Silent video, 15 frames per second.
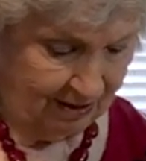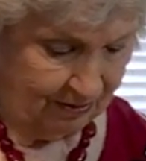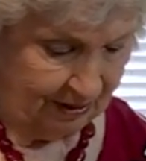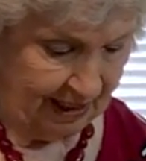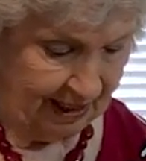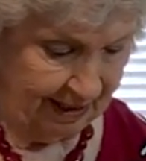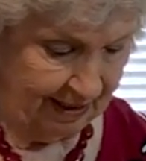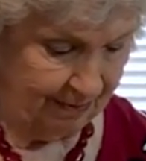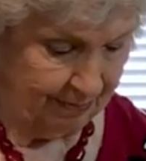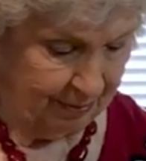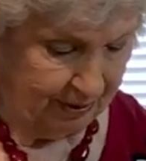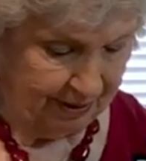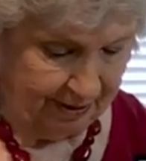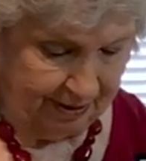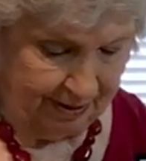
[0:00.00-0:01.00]
Okay, I'm
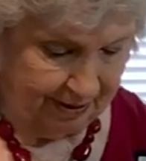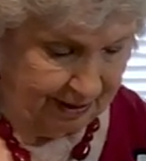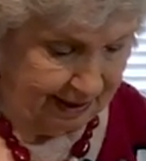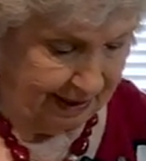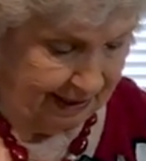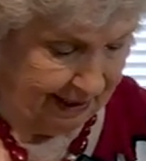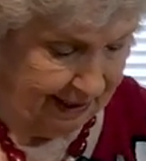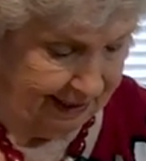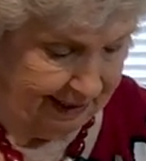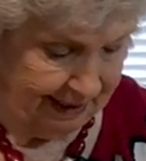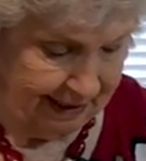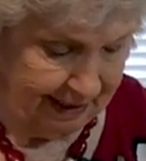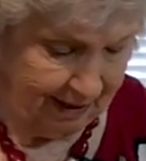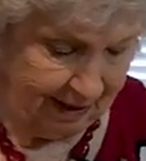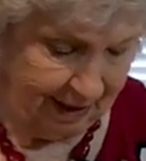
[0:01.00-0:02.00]
putting a head
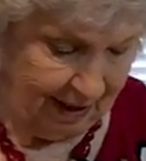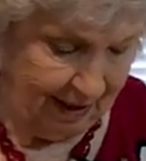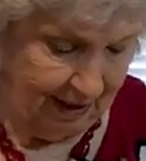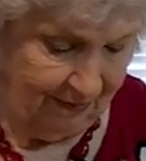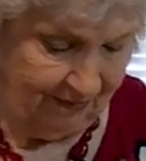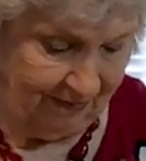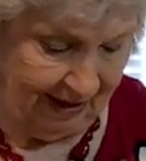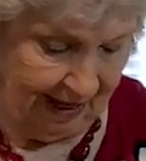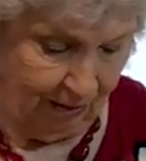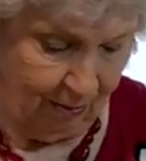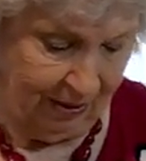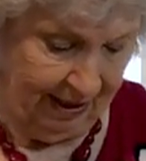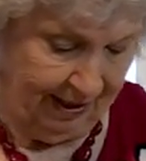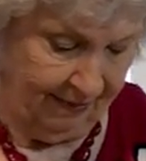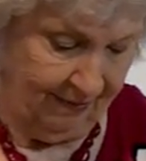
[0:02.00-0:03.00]
of
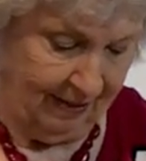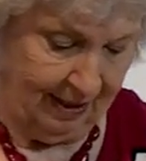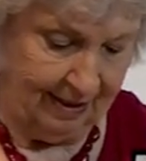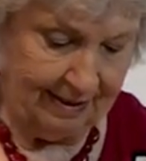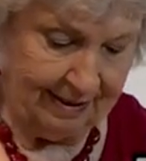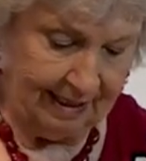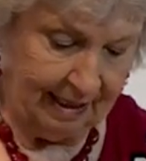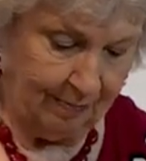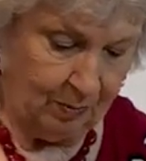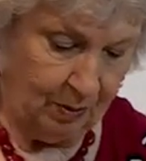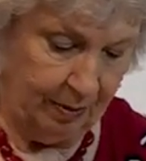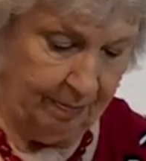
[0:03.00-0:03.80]
cauliflower in this and I'm going